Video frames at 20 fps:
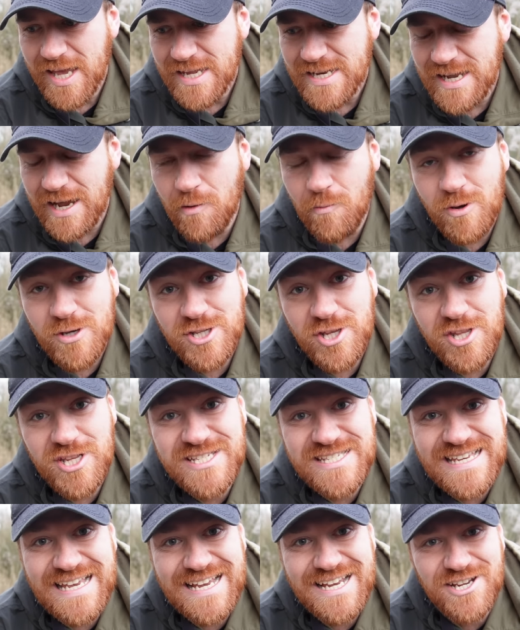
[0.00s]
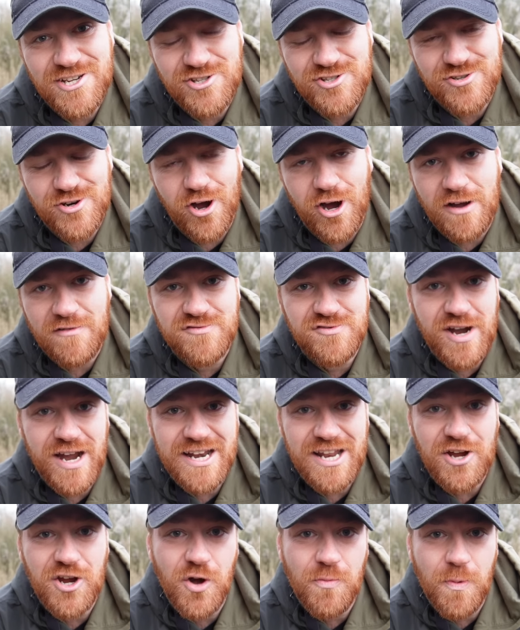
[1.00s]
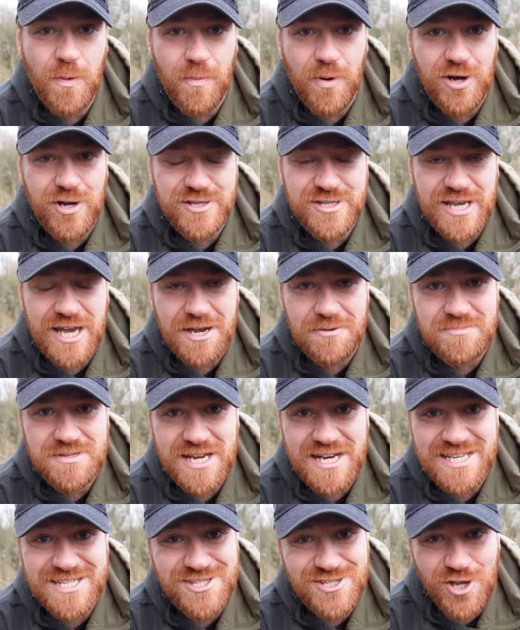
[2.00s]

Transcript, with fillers: Now it was on the sink and draw, I've tried it a couple more times and it's